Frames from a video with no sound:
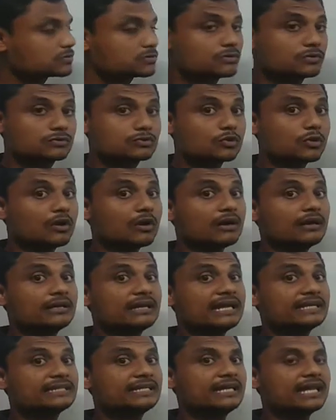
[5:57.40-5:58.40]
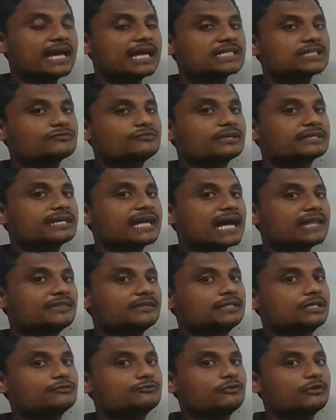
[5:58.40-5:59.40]
so at the last we gather
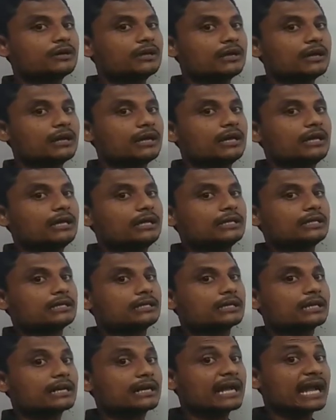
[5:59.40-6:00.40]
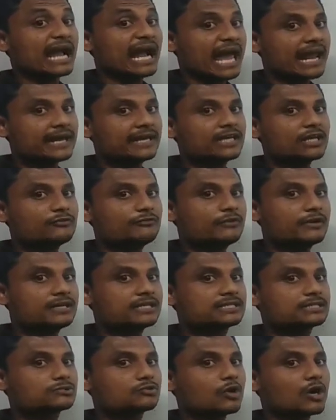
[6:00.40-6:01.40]
the current
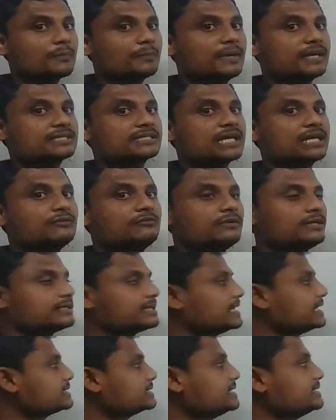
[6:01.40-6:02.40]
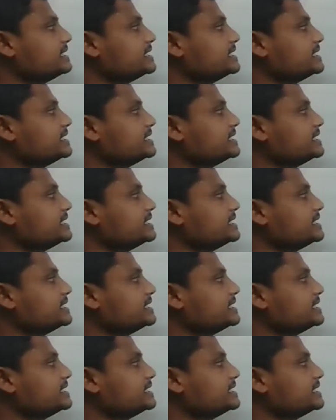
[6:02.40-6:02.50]
affairs topics and we'll take the